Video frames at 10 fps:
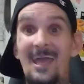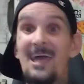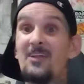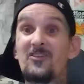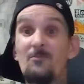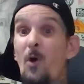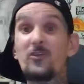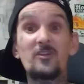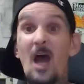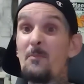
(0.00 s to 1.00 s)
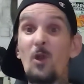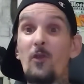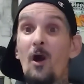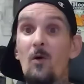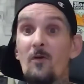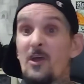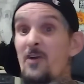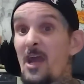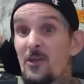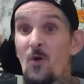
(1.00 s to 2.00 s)
And most of the time, you don't know. The
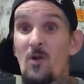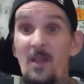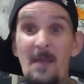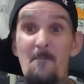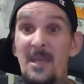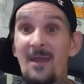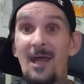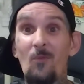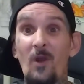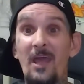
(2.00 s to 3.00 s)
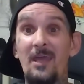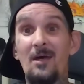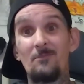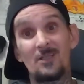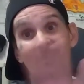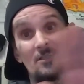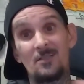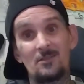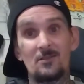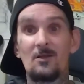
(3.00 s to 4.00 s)
crack a door at like midnight, 1 a.m.
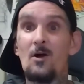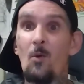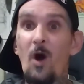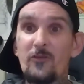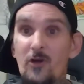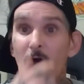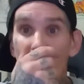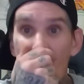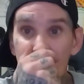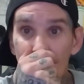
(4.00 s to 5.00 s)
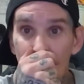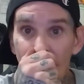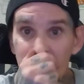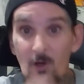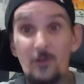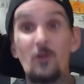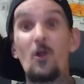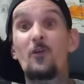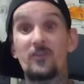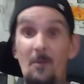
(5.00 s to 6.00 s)
Eh, Wasco, Wasco, Wasco. And you'll
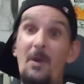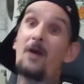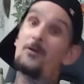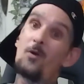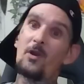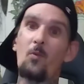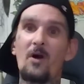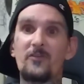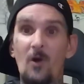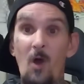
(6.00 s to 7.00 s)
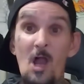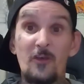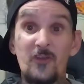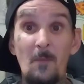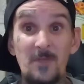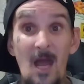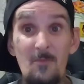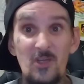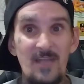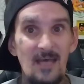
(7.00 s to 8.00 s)
know to step out. You're going to Wasco.
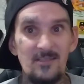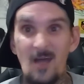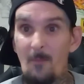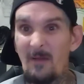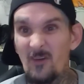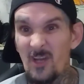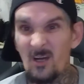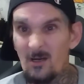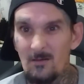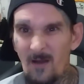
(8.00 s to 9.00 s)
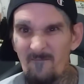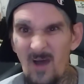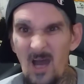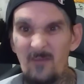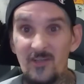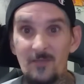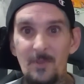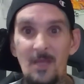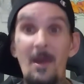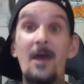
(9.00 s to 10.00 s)
Sometimes you get asked a cop after dinner around 5, 6
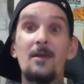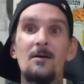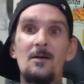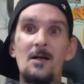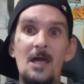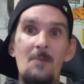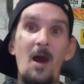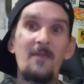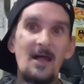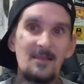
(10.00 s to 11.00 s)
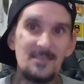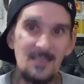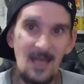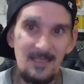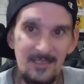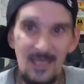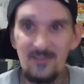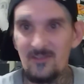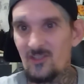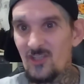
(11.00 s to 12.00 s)
p.m. Hey, am I on that list tonight to
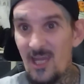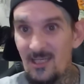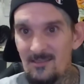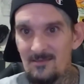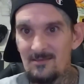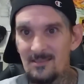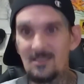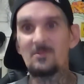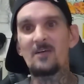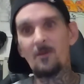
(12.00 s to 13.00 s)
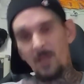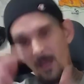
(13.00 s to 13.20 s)
catch a chain? sometimes